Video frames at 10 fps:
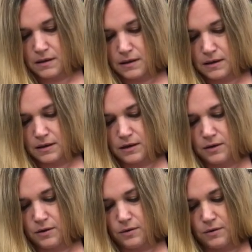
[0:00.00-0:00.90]
And I'm going to
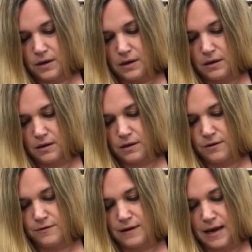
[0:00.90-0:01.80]
go
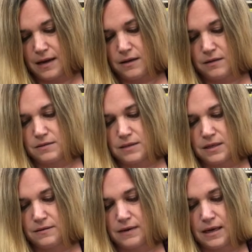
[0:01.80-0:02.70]
around
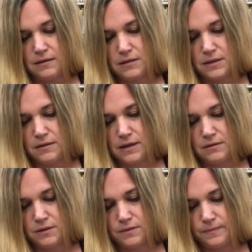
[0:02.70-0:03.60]
and around and
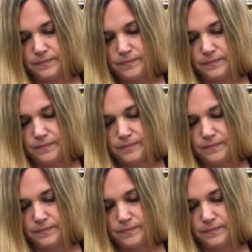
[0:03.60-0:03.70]
around